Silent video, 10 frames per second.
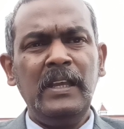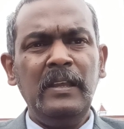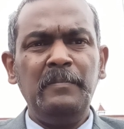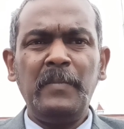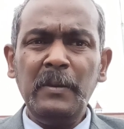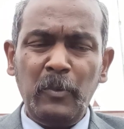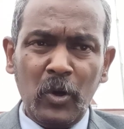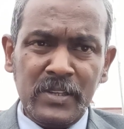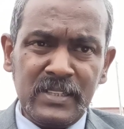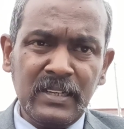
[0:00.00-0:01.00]
My
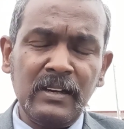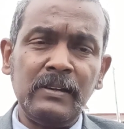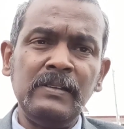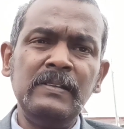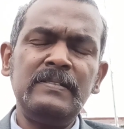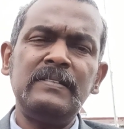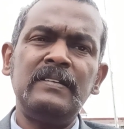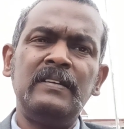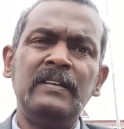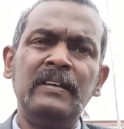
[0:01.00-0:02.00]
boys and girls,
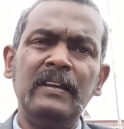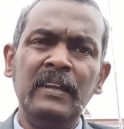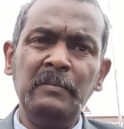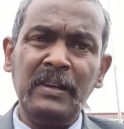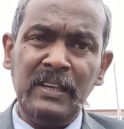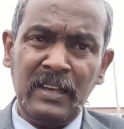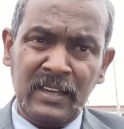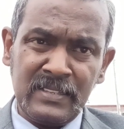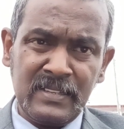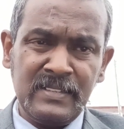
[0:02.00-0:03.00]
in my
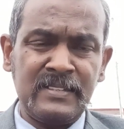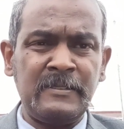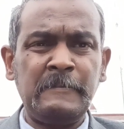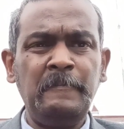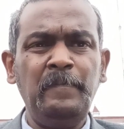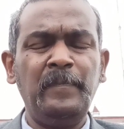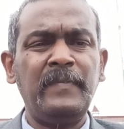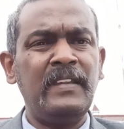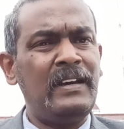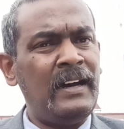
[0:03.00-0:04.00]
last lesson,
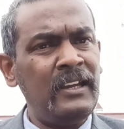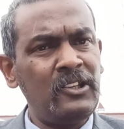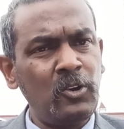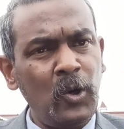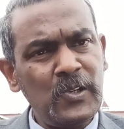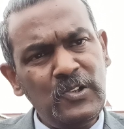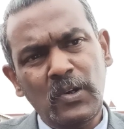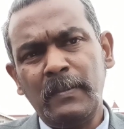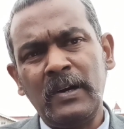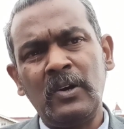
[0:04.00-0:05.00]
I taught you
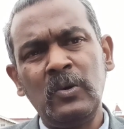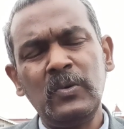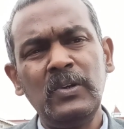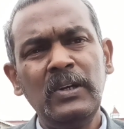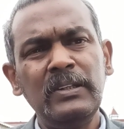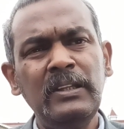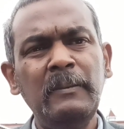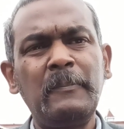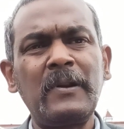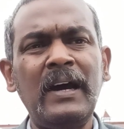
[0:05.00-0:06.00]
about the
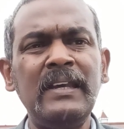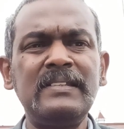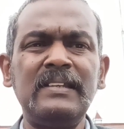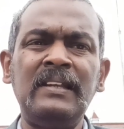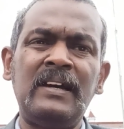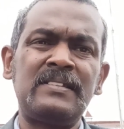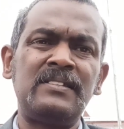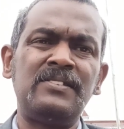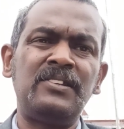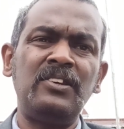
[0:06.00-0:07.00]
price
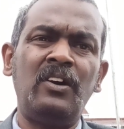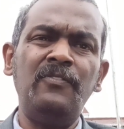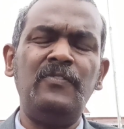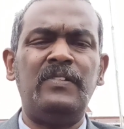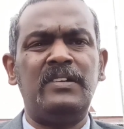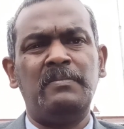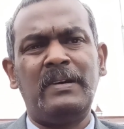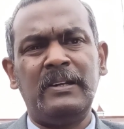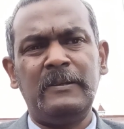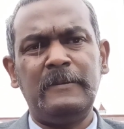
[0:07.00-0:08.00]
elasticity of
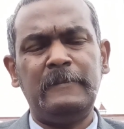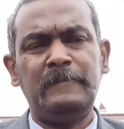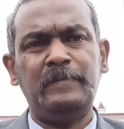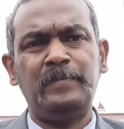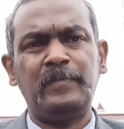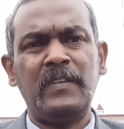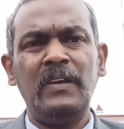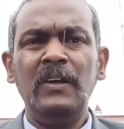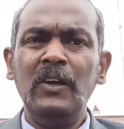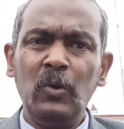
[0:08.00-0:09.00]
demand.
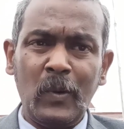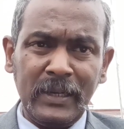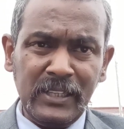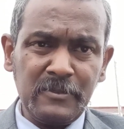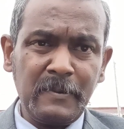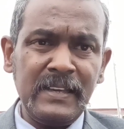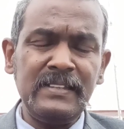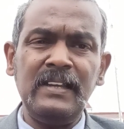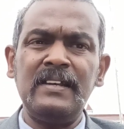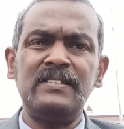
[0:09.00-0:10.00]
What is price
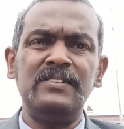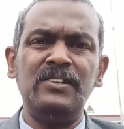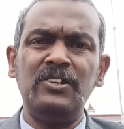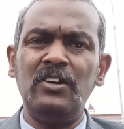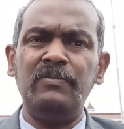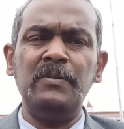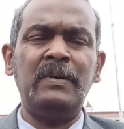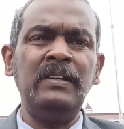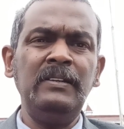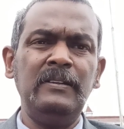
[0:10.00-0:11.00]
elasticity of
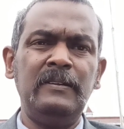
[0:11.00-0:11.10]
demand?